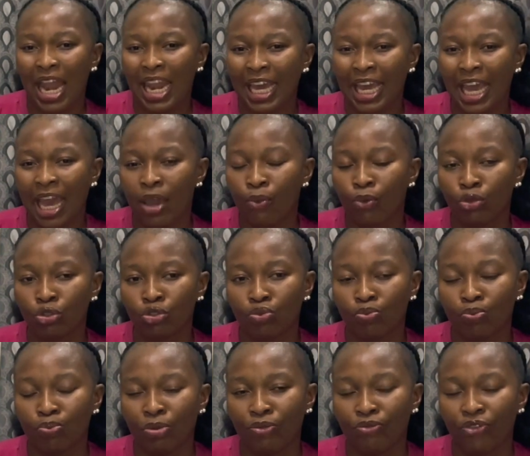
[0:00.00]
Like, I want
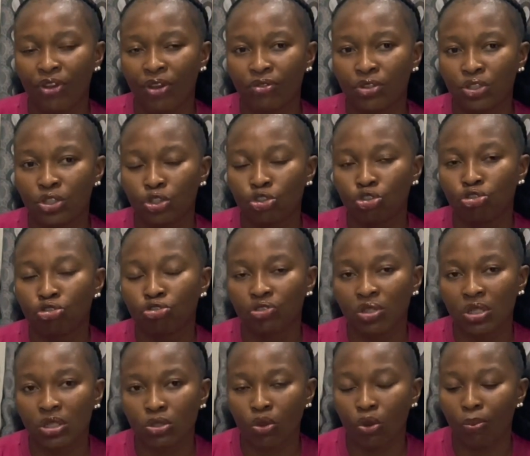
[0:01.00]
to be very
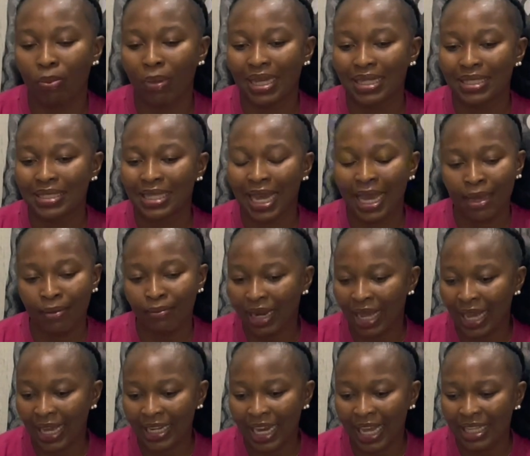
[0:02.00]
strict on my
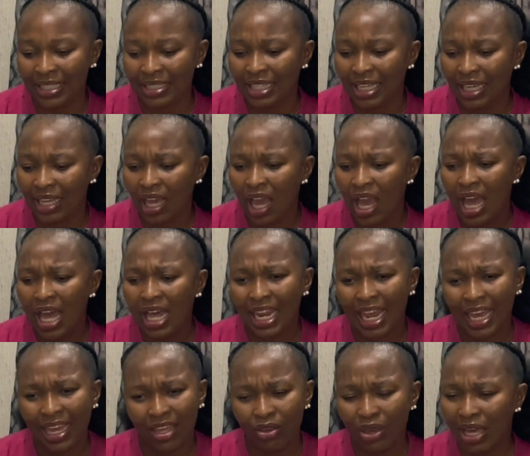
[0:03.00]
timeline and take,
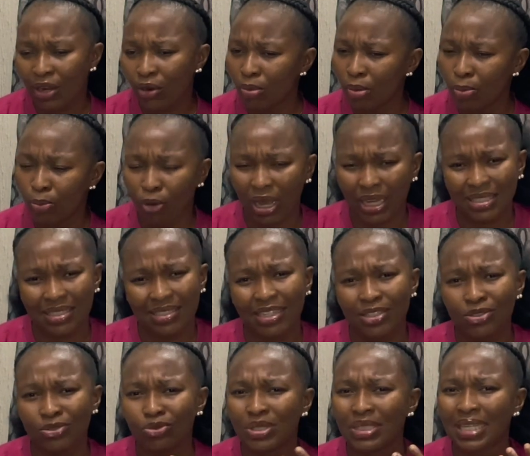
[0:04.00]
like, it cannot be procrastinating.
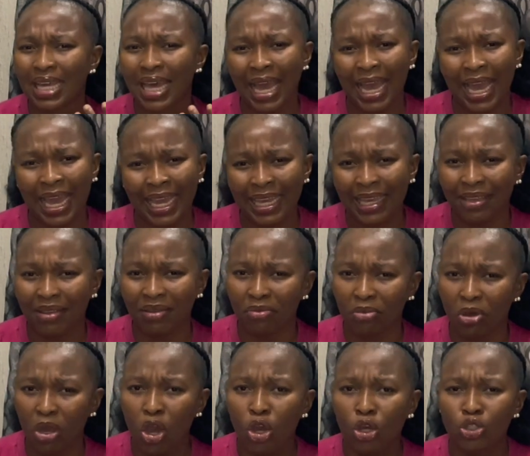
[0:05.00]
There's no time.
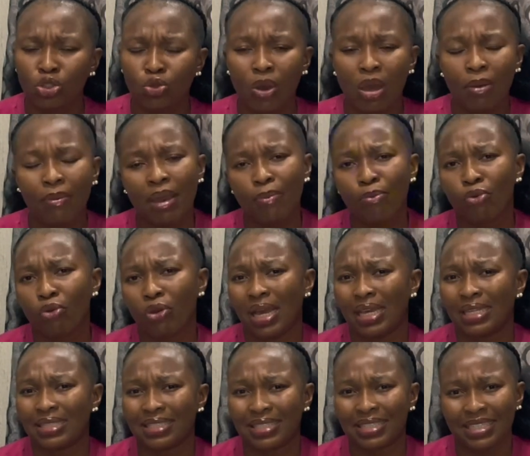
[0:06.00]
So why am I
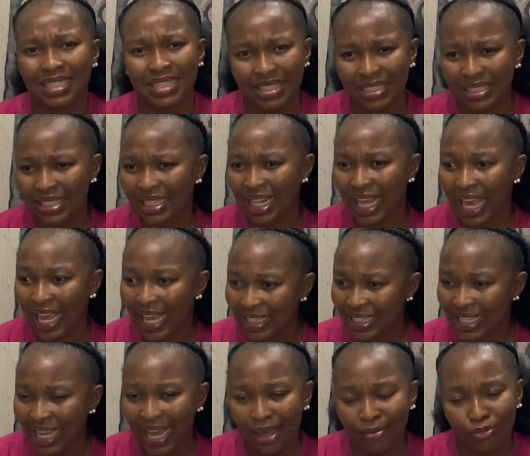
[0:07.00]
procrastinating?
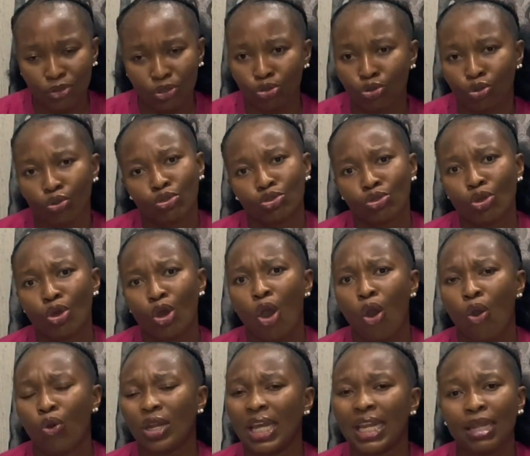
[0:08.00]
Like, time is not
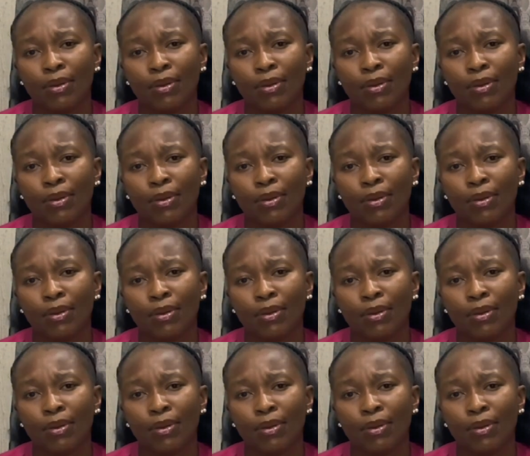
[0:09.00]
on